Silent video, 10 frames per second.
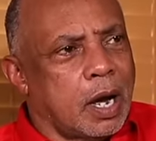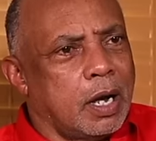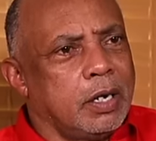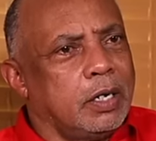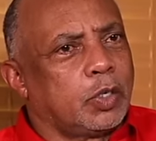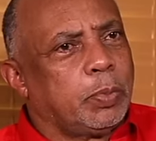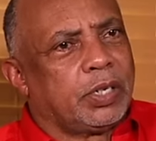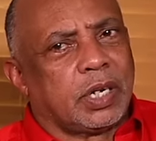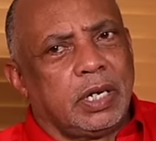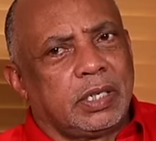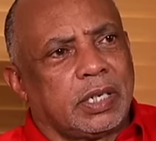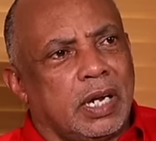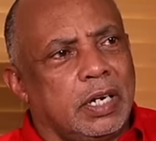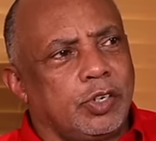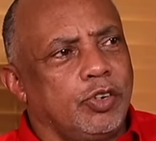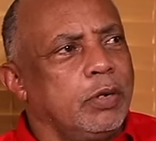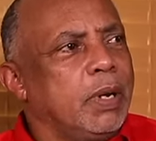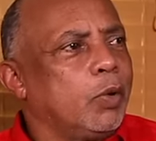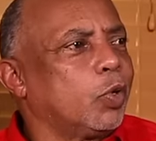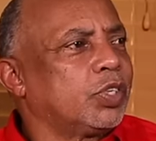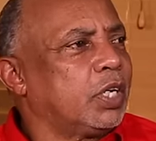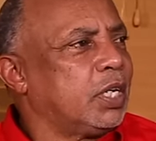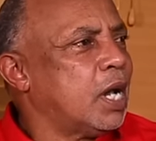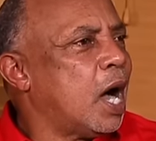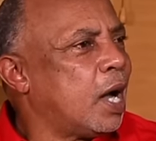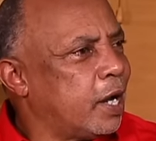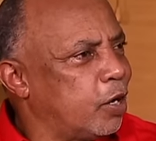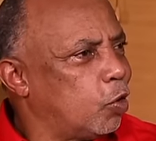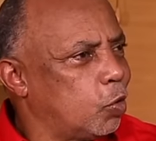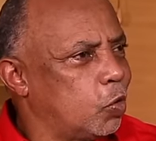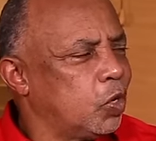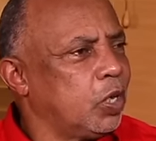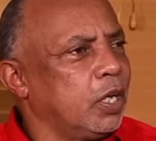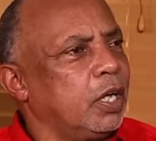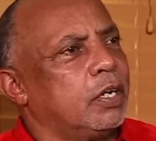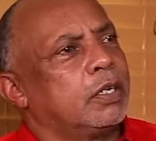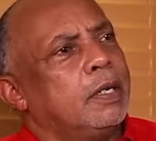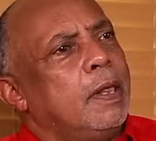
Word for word: and the specialist and the treatment was getting harder now, you know.